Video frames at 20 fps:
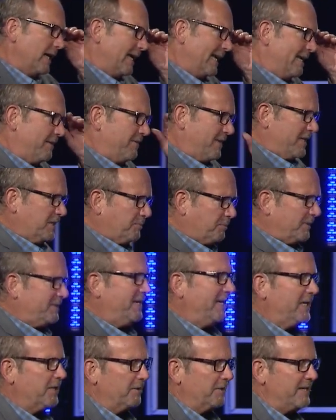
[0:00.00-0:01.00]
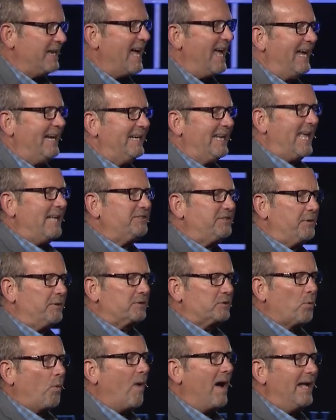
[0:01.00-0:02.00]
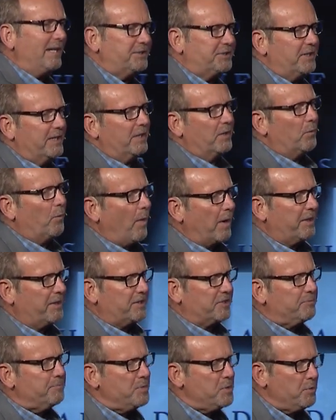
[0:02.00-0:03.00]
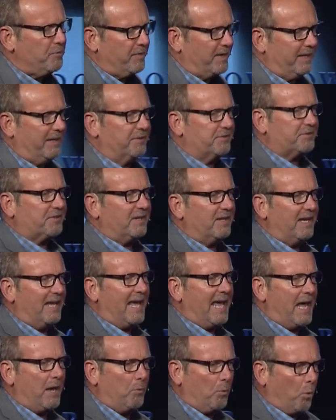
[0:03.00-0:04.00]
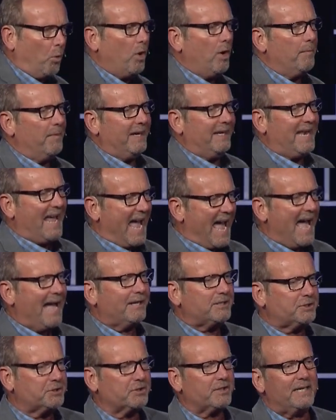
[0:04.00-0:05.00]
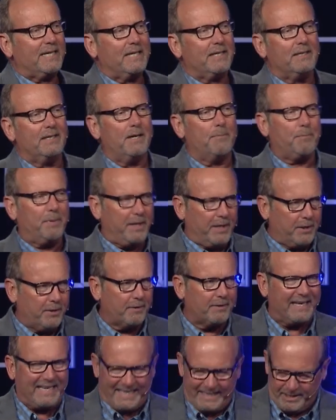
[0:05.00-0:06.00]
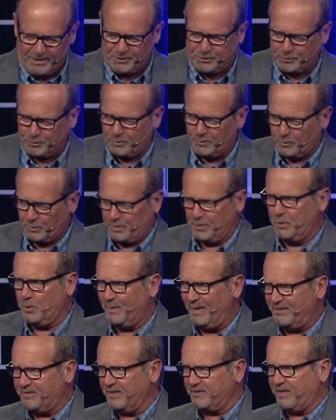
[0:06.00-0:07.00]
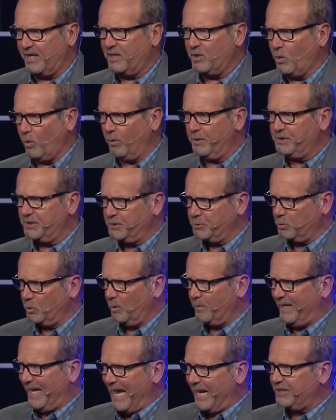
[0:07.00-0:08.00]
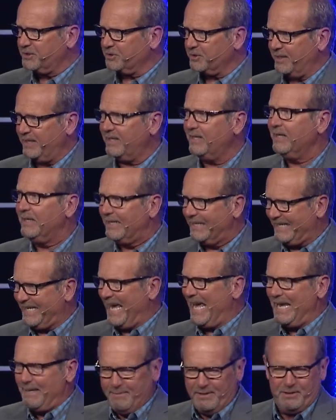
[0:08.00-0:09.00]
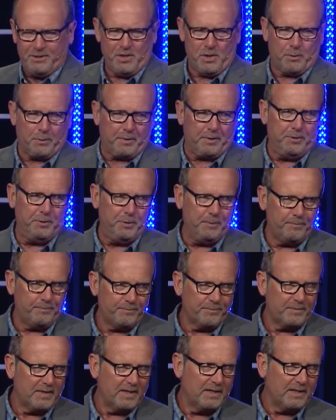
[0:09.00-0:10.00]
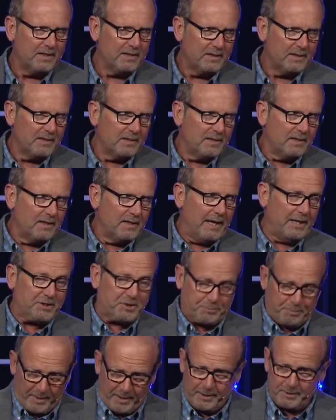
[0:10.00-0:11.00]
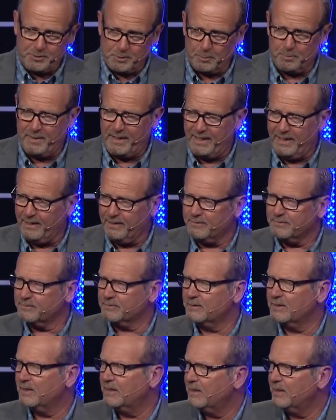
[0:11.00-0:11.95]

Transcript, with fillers: In this particular night, as he was watching one of these movies, a woman actually appeared in his room. He says a gorgeous woman actually came into the room, a spiritual being.